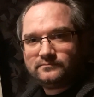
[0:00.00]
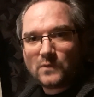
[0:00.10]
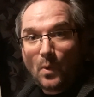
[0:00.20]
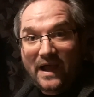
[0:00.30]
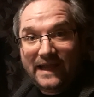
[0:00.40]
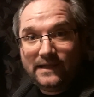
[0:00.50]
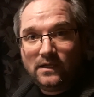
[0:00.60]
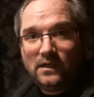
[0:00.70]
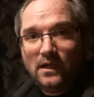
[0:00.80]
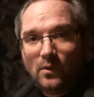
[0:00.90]
Y?
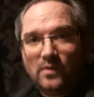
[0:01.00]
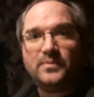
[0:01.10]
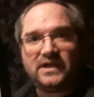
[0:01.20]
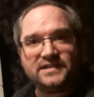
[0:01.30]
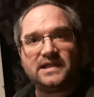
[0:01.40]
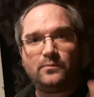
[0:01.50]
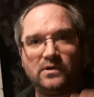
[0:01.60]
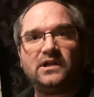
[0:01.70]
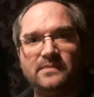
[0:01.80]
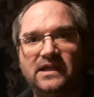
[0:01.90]
Well, because we're
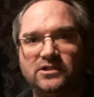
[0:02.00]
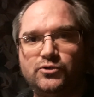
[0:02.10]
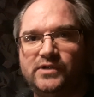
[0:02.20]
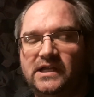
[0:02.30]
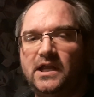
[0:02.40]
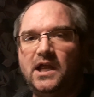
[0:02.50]
going to make a tree.